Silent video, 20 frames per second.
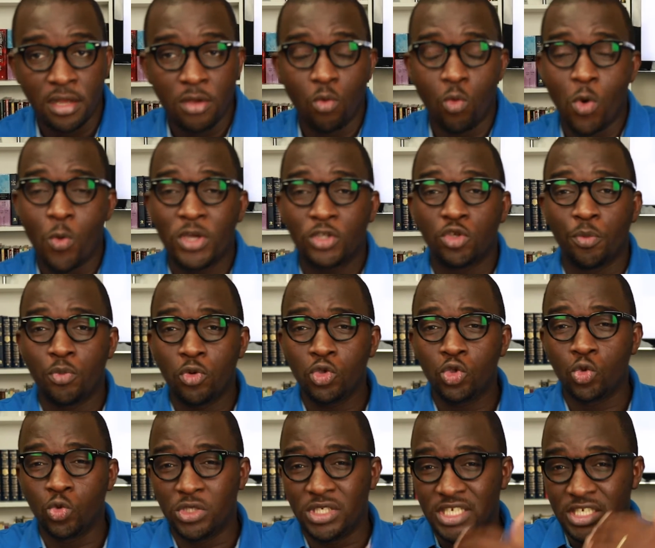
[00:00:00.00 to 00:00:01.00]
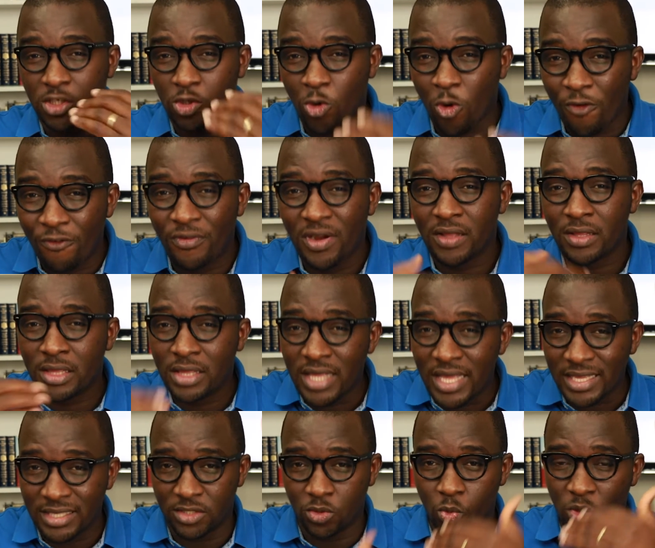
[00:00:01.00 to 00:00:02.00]
We were supposed to discover
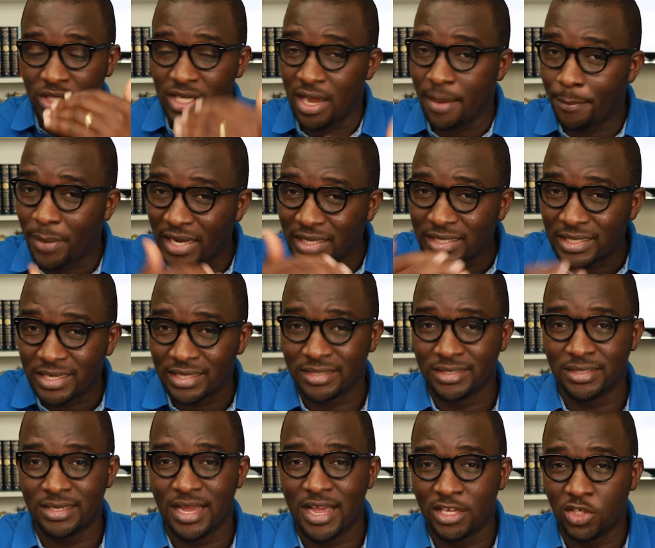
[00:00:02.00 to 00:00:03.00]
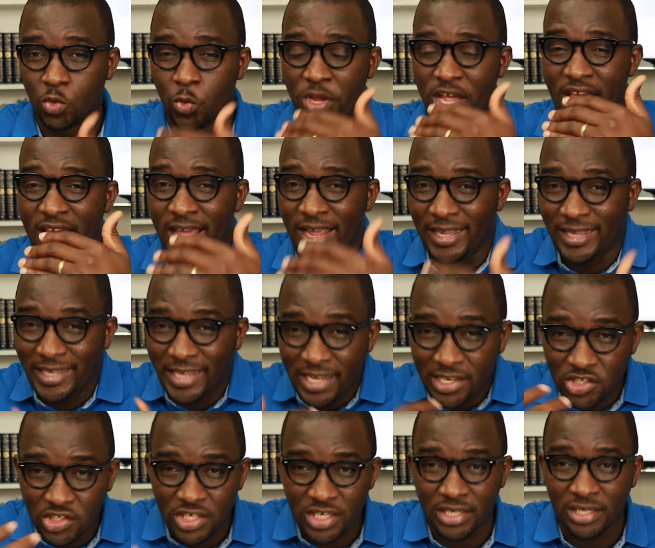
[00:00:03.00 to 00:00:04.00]
things with our partners as we
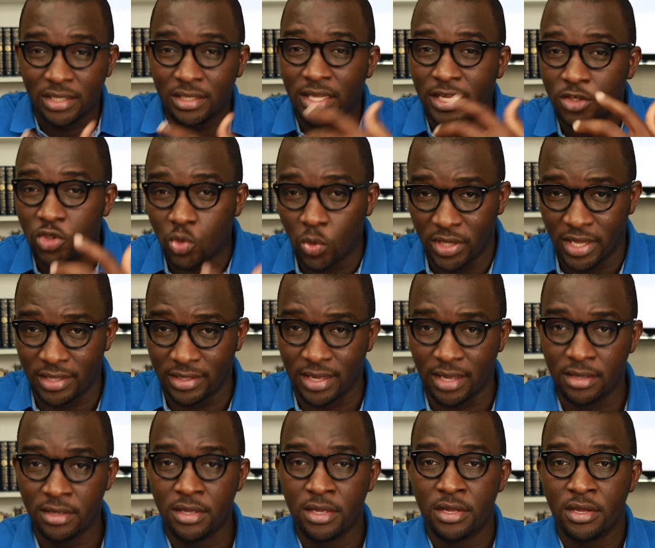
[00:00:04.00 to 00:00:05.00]
engaged in things together.